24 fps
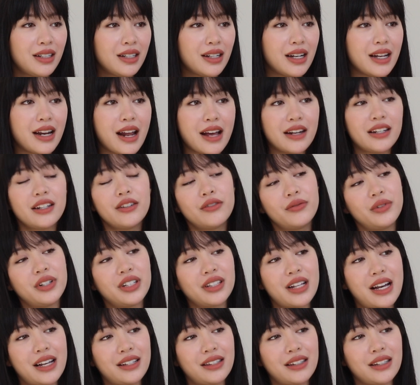And I didn't
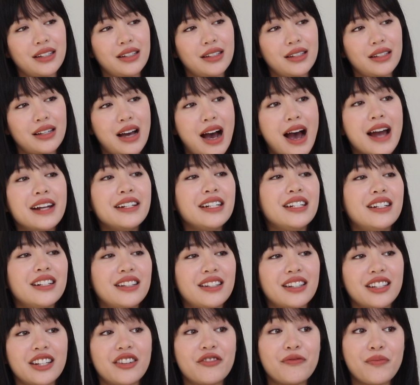realize I needed
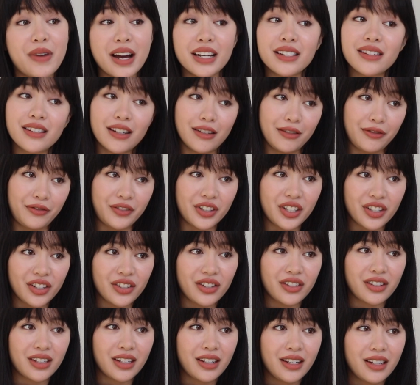to love myself
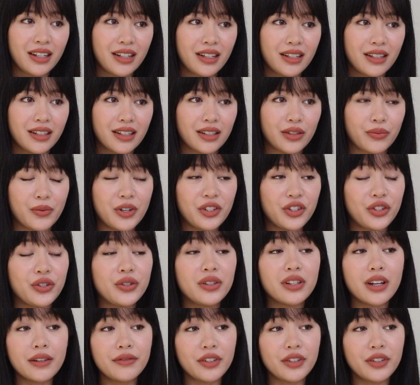first, because once you love